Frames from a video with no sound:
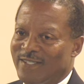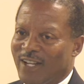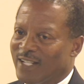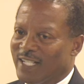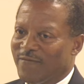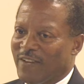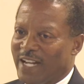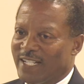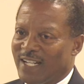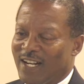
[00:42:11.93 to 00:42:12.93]
Not a
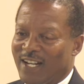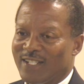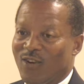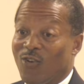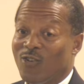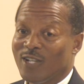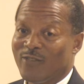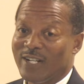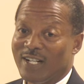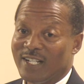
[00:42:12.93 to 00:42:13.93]
divided heart, all
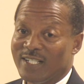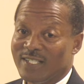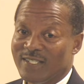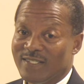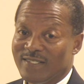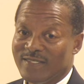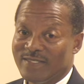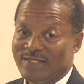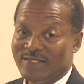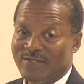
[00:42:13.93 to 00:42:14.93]
our heart. Mm-hmm.
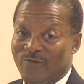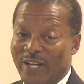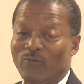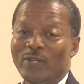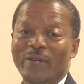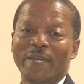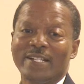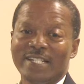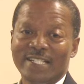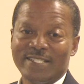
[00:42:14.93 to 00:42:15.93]
When will we
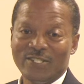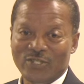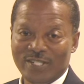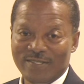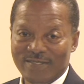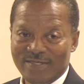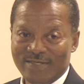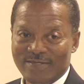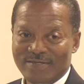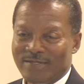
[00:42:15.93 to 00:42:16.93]
make the decision?
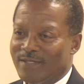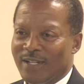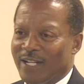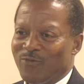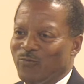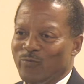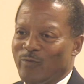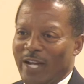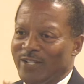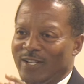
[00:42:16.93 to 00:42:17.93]
I don't,
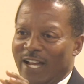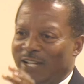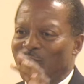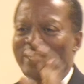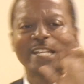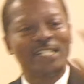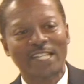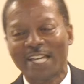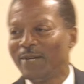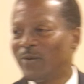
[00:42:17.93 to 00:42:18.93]
I, I don't need to
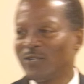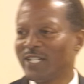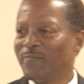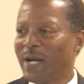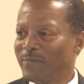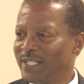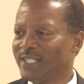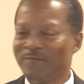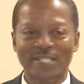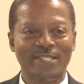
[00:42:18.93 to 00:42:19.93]
hear about your
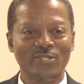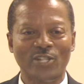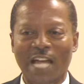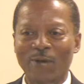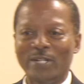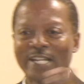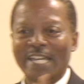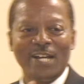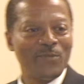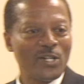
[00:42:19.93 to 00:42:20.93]
baptism decision. I want to
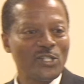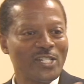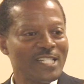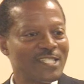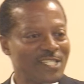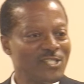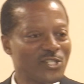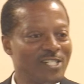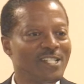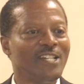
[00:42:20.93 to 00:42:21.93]
hear about your
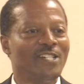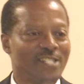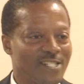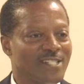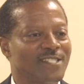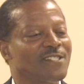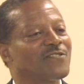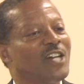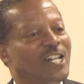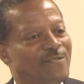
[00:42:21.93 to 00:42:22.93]
decision to serve
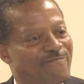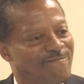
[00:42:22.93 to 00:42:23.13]
God.